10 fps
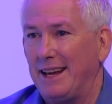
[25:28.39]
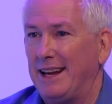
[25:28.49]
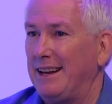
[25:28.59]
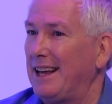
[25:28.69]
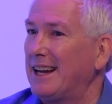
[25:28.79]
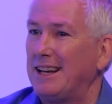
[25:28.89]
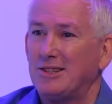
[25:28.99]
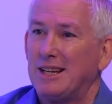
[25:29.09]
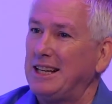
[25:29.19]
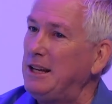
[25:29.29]
And like I
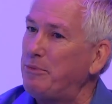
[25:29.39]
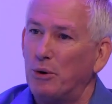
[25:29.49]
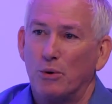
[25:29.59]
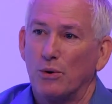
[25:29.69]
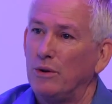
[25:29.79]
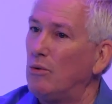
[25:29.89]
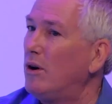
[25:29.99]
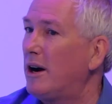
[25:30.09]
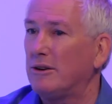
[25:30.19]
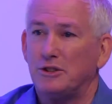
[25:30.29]
say, keep the oar in the
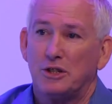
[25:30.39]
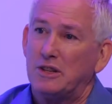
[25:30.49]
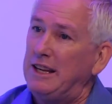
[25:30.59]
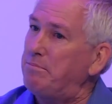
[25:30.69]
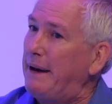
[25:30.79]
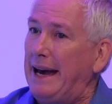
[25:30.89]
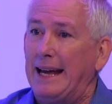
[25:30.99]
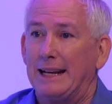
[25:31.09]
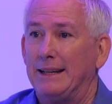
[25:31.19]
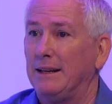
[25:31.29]
water and just keep
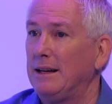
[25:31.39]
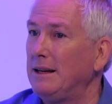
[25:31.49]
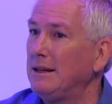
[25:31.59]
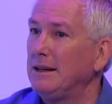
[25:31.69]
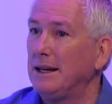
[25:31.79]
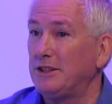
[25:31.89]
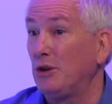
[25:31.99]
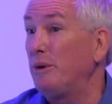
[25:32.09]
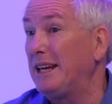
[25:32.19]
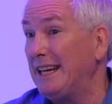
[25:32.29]
paddling until
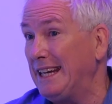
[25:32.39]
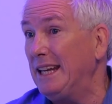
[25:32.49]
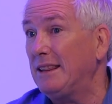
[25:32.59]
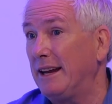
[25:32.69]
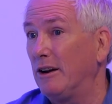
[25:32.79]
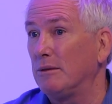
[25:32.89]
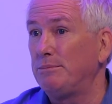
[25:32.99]
we can get there.